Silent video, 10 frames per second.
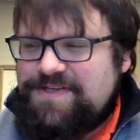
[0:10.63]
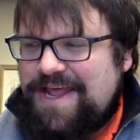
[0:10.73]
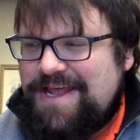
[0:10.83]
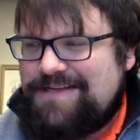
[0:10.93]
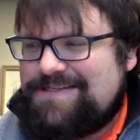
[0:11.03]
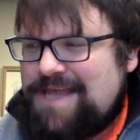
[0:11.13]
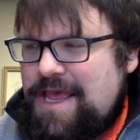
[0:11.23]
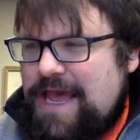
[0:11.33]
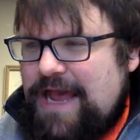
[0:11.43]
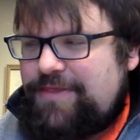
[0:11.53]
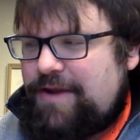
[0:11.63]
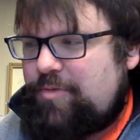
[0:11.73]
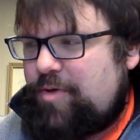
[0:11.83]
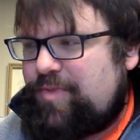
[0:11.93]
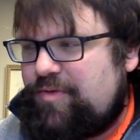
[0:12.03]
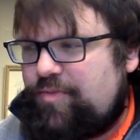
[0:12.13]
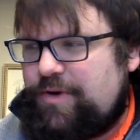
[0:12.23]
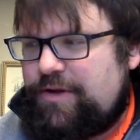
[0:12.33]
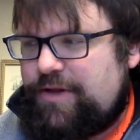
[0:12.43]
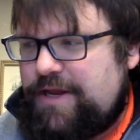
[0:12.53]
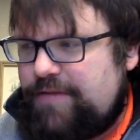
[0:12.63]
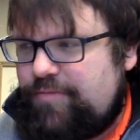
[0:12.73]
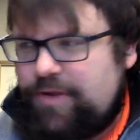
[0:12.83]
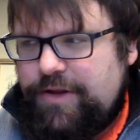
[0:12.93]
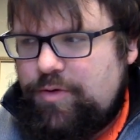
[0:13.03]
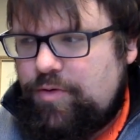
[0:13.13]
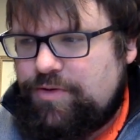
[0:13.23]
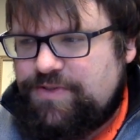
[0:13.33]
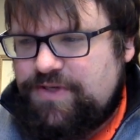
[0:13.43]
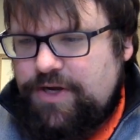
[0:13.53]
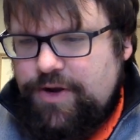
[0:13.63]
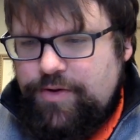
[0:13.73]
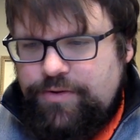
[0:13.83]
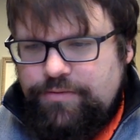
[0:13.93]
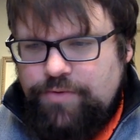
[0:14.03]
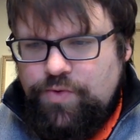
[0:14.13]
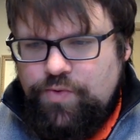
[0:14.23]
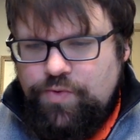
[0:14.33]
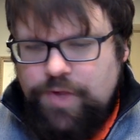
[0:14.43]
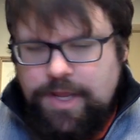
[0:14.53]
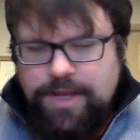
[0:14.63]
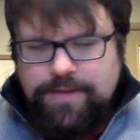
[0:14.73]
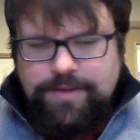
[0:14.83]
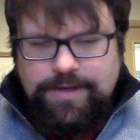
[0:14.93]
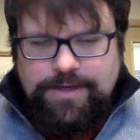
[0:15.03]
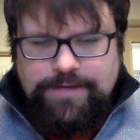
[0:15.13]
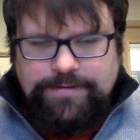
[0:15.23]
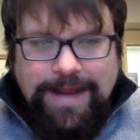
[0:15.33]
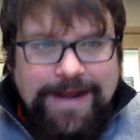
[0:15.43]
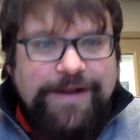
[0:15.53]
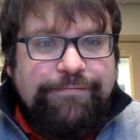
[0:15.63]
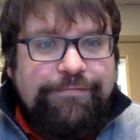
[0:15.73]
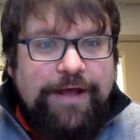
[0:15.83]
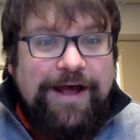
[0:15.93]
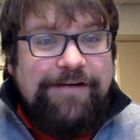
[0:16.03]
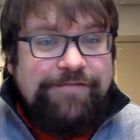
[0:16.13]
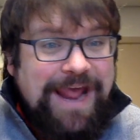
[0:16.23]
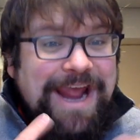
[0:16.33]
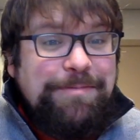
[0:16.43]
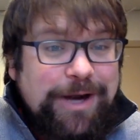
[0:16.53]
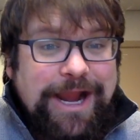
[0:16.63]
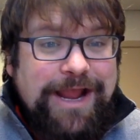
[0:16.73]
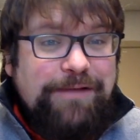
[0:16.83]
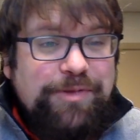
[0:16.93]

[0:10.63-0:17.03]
And I thought what would be really, really cool is to go through the life of Abraham,